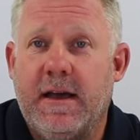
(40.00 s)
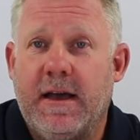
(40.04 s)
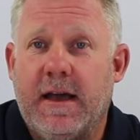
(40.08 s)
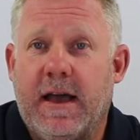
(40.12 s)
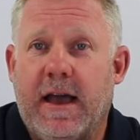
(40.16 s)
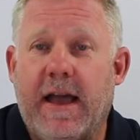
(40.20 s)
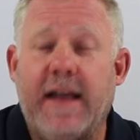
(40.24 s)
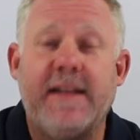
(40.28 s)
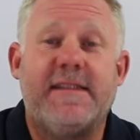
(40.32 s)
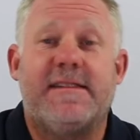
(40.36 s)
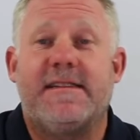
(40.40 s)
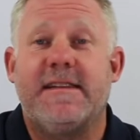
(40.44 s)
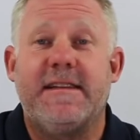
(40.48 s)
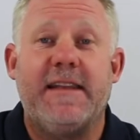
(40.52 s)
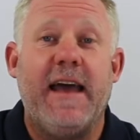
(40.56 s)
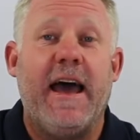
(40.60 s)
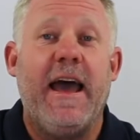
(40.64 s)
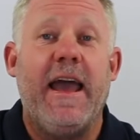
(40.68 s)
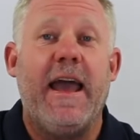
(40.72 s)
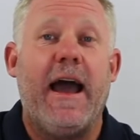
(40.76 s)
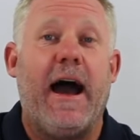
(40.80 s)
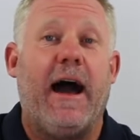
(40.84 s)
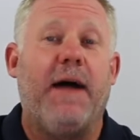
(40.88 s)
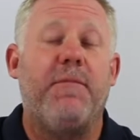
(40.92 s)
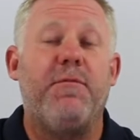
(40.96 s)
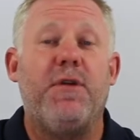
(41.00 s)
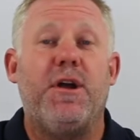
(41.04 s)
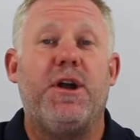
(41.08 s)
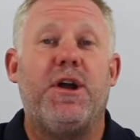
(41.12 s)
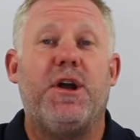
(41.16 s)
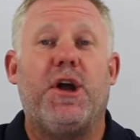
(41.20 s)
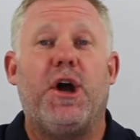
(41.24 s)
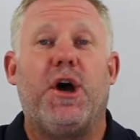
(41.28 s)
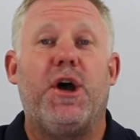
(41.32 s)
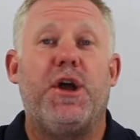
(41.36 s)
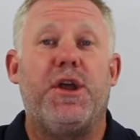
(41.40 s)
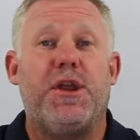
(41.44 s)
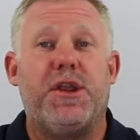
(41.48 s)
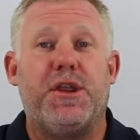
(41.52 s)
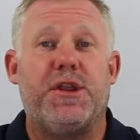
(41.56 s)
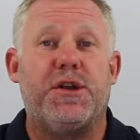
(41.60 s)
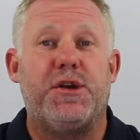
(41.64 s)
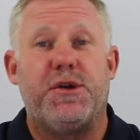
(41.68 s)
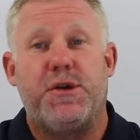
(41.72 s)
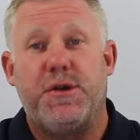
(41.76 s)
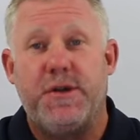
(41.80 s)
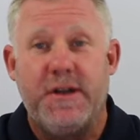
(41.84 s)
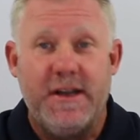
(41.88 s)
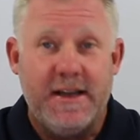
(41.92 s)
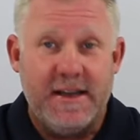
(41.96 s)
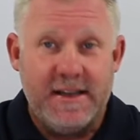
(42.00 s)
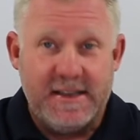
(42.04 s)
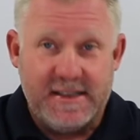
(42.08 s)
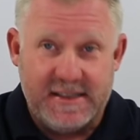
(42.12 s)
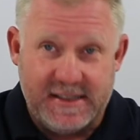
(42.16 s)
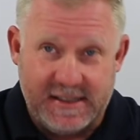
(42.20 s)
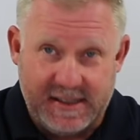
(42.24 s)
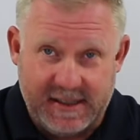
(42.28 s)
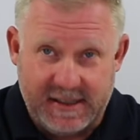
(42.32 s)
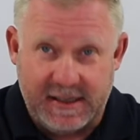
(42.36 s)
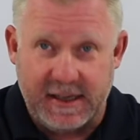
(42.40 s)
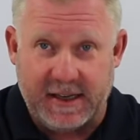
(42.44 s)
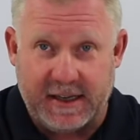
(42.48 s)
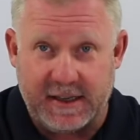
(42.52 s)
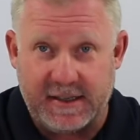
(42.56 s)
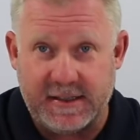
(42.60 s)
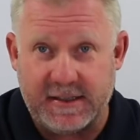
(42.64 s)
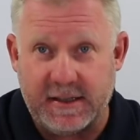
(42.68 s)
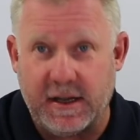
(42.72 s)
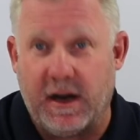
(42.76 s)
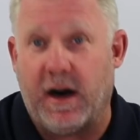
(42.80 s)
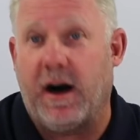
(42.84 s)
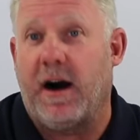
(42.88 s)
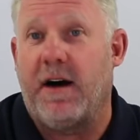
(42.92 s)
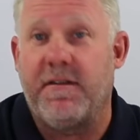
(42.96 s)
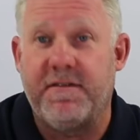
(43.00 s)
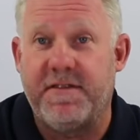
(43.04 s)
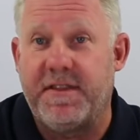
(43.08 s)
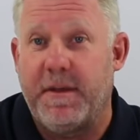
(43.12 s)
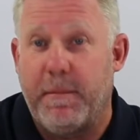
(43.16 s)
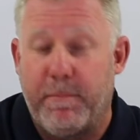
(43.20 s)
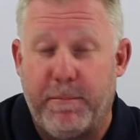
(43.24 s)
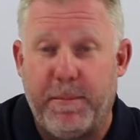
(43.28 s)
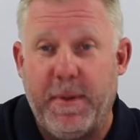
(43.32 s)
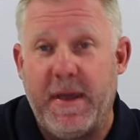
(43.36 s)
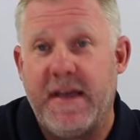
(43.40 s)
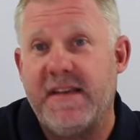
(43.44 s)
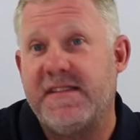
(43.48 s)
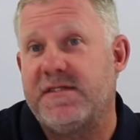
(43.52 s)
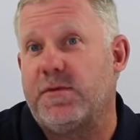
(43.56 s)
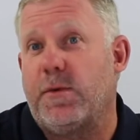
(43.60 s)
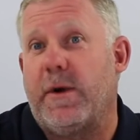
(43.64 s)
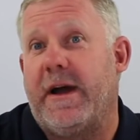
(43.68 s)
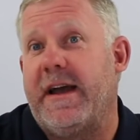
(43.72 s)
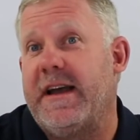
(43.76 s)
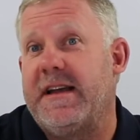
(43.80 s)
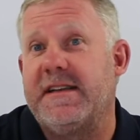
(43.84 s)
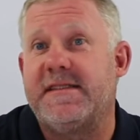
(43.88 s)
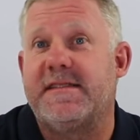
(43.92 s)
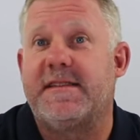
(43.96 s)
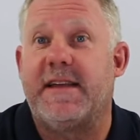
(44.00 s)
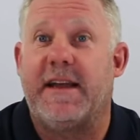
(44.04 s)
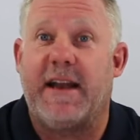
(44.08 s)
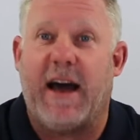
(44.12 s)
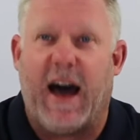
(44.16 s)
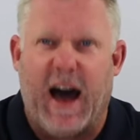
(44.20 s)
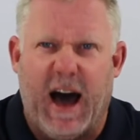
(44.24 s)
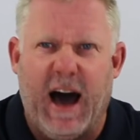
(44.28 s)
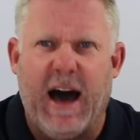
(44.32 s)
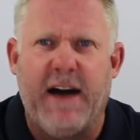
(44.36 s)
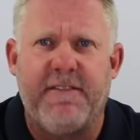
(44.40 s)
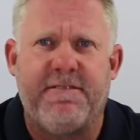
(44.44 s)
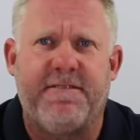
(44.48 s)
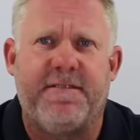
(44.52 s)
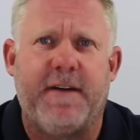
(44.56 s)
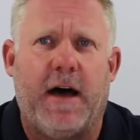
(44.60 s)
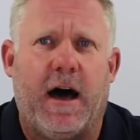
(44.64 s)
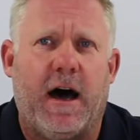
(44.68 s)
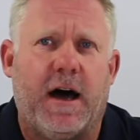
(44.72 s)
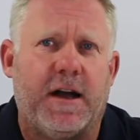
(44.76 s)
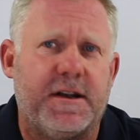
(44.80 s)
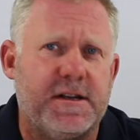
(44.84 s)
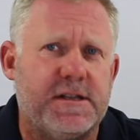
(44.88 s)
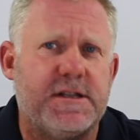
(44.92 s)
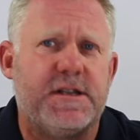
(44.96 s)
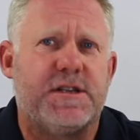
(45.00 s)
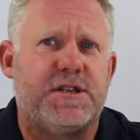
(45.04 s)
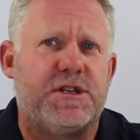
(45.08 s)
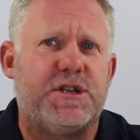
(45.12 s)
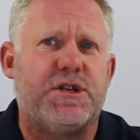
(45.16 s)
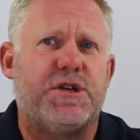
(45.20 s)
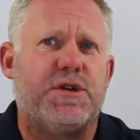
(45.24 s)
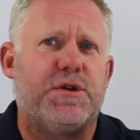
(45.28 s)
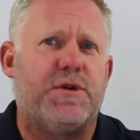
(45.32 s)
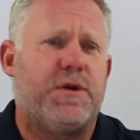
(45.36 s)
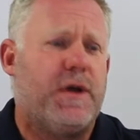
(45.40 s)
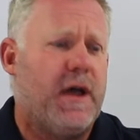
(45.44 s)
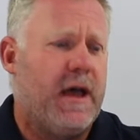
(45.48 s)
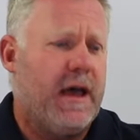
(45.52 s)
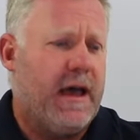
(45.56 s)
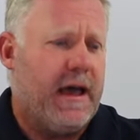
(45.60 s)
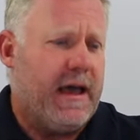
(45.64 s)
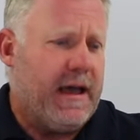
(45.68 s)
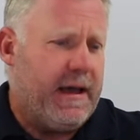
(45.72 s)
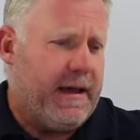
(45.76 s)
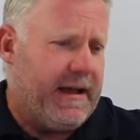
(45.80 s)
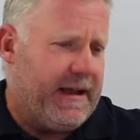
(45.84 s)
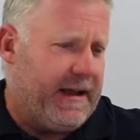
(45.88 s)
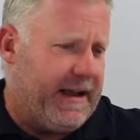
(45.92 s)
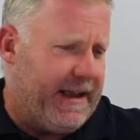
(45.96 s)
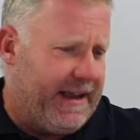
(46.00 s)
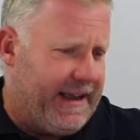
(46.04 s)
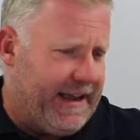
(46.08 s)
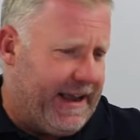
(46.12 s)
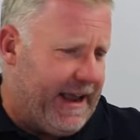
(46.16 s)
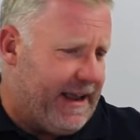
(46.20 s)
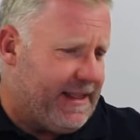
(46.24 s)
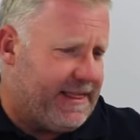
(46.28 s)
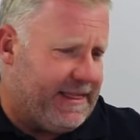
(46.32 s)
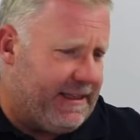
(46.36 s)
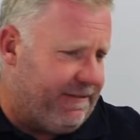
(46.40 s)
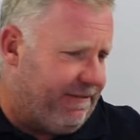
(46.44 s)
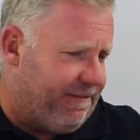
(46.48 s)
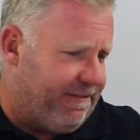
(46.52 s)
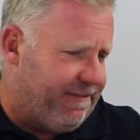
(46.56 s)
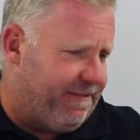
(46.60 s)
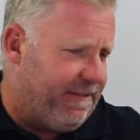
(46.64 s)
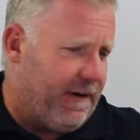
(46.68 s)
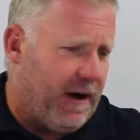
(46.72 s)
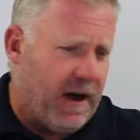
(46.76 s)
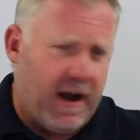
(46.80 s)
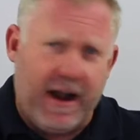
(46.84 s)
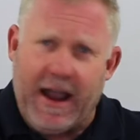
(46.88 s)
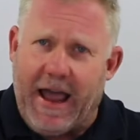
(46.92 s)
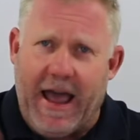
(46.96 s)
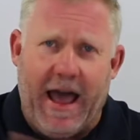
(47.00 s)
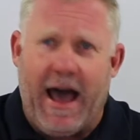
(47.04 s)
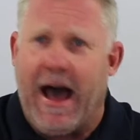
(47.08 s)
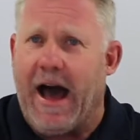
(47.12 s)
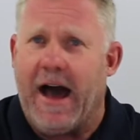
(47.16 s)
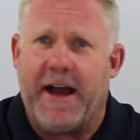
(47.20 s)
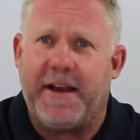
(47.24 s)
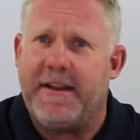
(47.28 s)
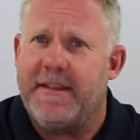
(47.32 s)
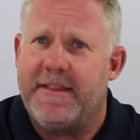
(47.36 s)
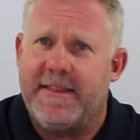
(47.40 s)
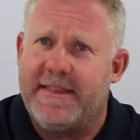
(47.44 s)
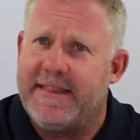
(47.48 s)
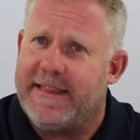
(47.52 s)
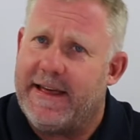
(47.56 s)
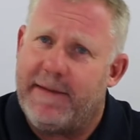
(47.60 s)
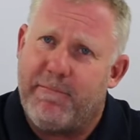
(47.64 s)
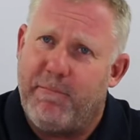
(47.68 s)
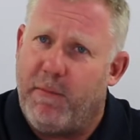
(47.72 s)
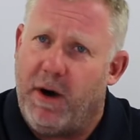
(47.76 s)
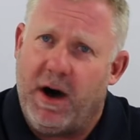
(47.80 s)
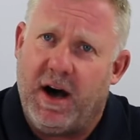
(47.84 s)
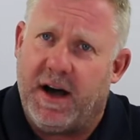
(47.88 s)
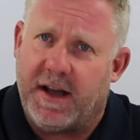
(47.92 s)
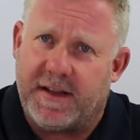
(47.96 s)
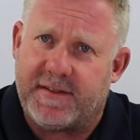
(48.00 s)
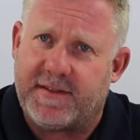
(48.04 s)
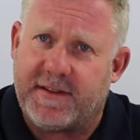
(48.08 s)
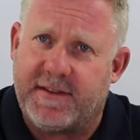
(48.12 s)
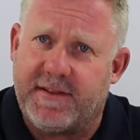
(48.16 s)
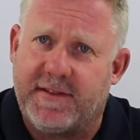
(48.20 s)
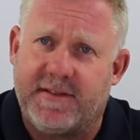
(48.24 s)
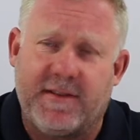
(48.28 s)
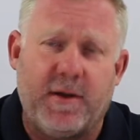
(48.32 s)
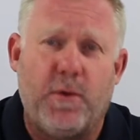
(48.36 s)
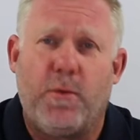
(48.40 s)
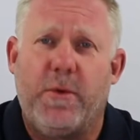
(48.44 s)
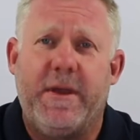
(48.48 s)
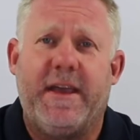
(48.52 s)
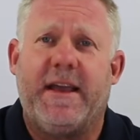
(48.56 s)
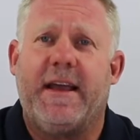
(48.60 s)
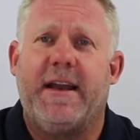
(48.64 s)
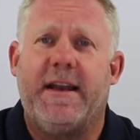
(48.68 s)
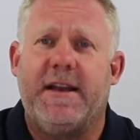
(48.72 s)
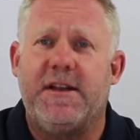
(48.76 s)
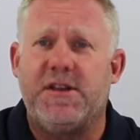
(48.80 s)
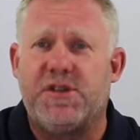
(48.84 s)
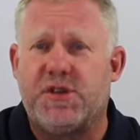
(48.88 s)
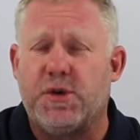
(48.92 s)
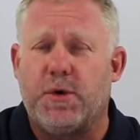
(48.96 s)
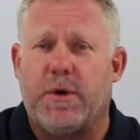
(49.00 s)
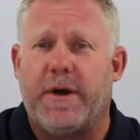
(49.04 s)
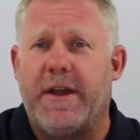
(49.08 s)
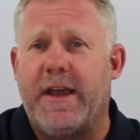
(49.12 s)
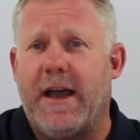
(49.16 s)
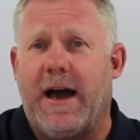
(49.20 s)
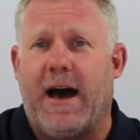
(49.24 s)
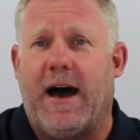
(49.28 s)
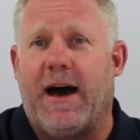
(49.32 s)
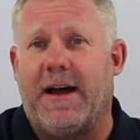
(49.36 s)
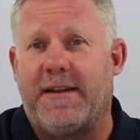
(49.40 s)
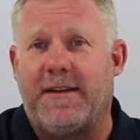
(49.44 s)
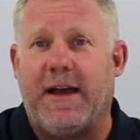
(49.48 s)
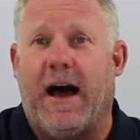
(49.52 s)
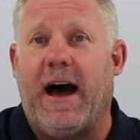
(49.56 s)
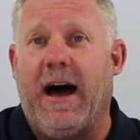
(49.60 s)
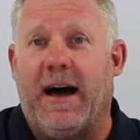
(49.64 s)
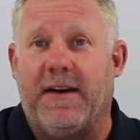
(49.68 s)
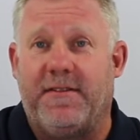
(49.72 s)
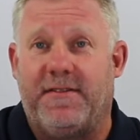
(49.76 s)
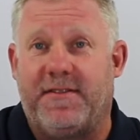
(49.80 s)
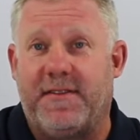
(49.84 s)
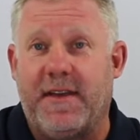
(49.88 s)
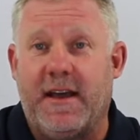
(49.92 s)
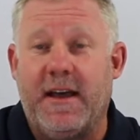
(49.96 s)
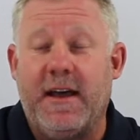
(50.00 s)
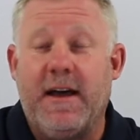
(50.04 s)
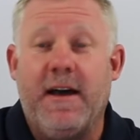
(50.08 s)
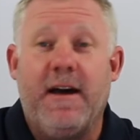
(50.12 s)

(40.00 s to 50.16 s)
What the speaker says: And today I'm going to go through 6 of the best ways that I've found to get the fog out of the mask so we can enjoy our dives.